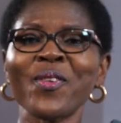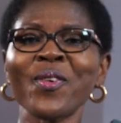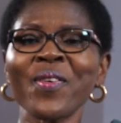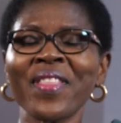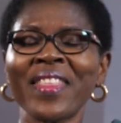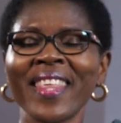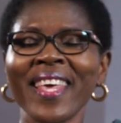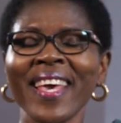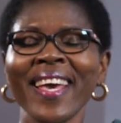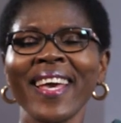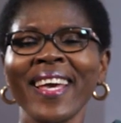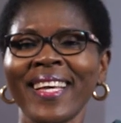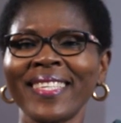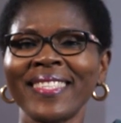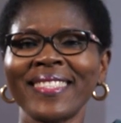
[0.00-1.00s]

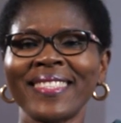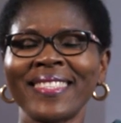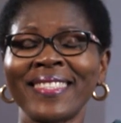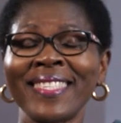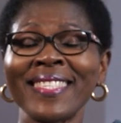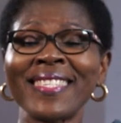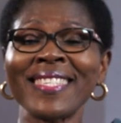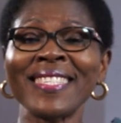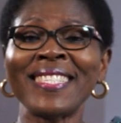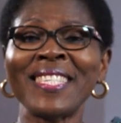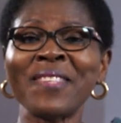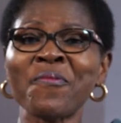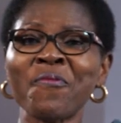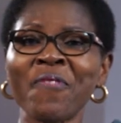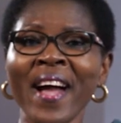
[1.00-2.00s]
there, this is
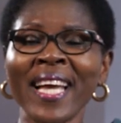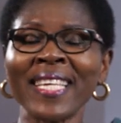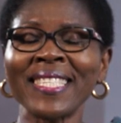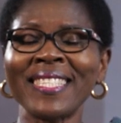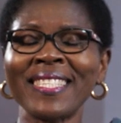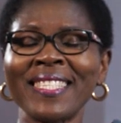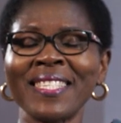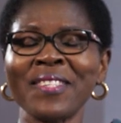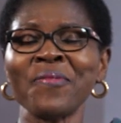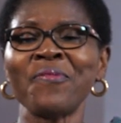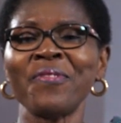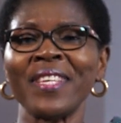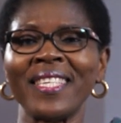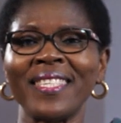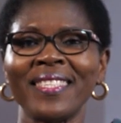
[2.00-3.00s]
Divine
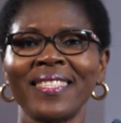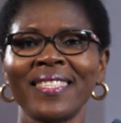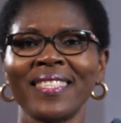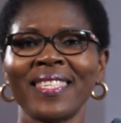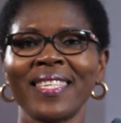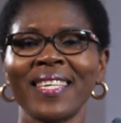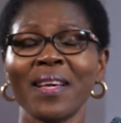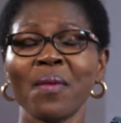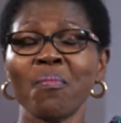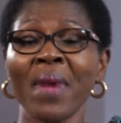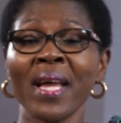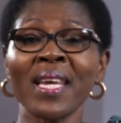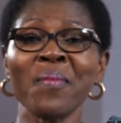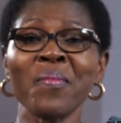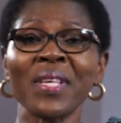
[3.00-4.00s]
TV. My
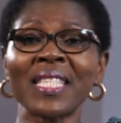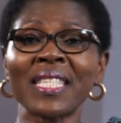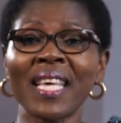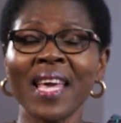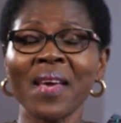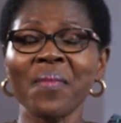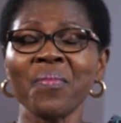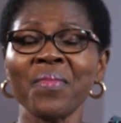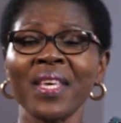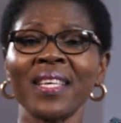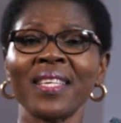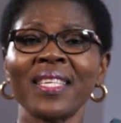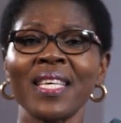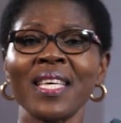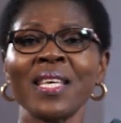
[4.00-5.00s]
name is Kemi
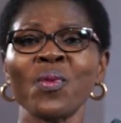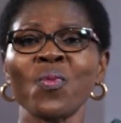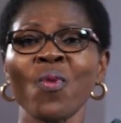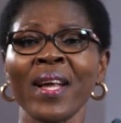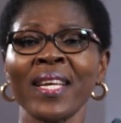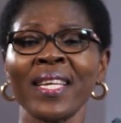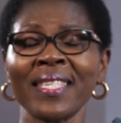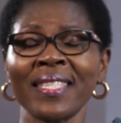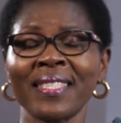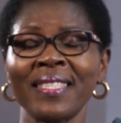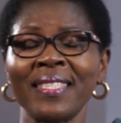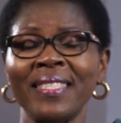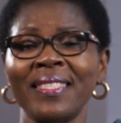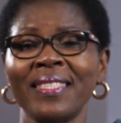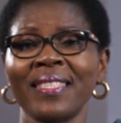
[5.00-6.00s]
Iwalesi,
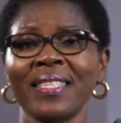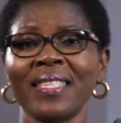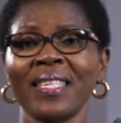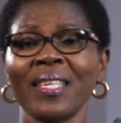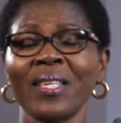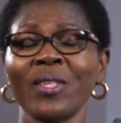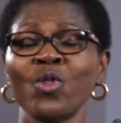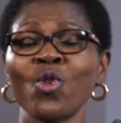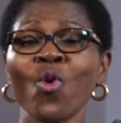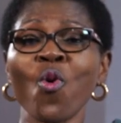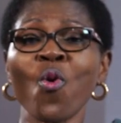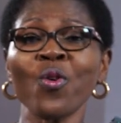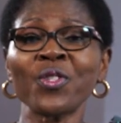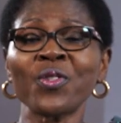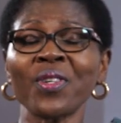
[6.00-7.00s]
your
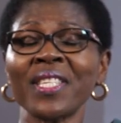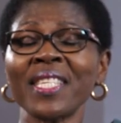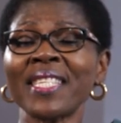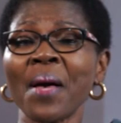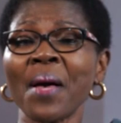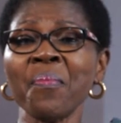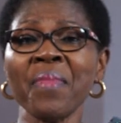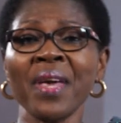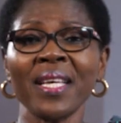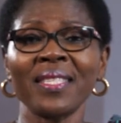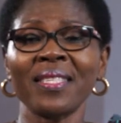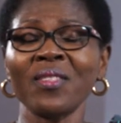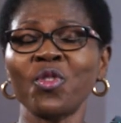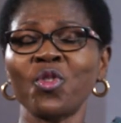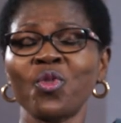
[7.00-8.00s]
host on this
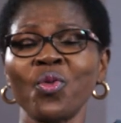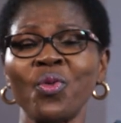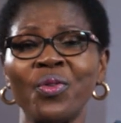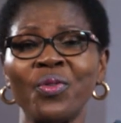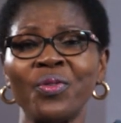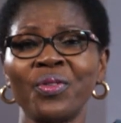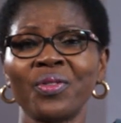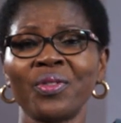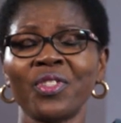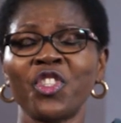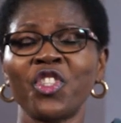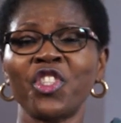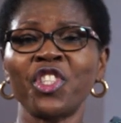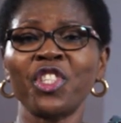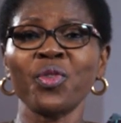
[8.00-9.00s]
amazing show,
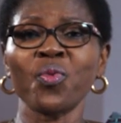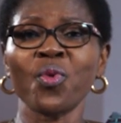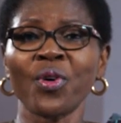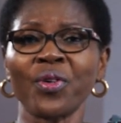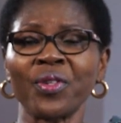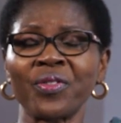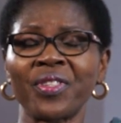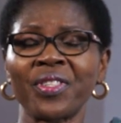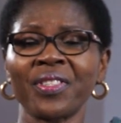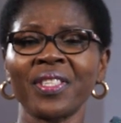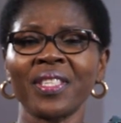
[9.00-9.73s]
She World,